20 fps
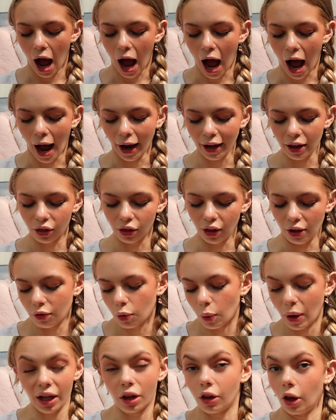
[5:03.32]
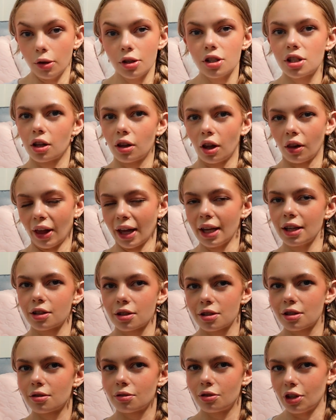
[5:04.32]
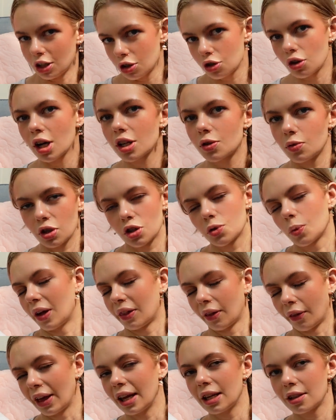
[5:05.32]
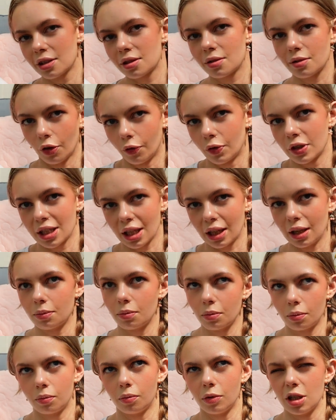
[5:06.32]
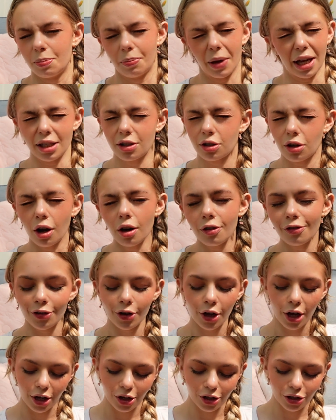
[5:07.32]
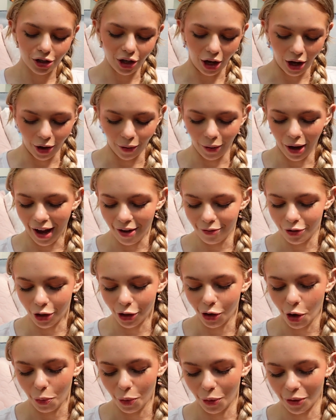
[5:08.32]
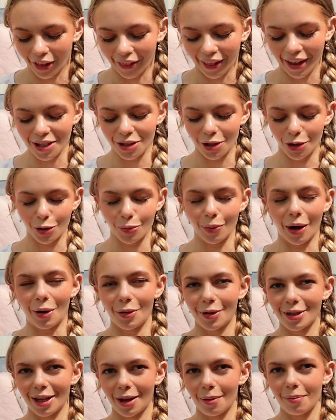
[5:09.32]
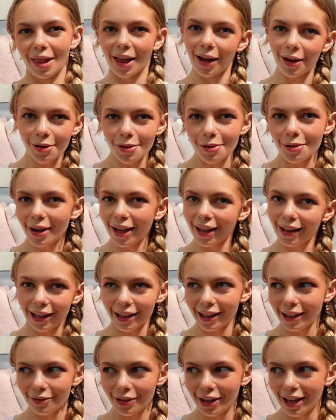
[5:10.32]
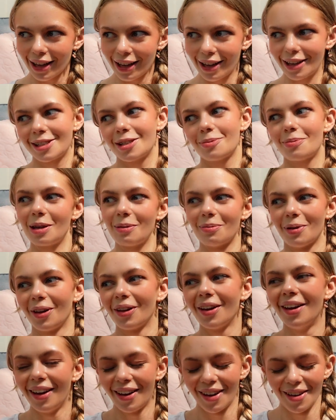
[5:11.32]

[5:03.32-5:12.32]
I live quite close to the Lakes District, which is where the Lakes obviously is based off. So I've done a couple with the Lakes on as well, because I can be like, oh, I live near here to people.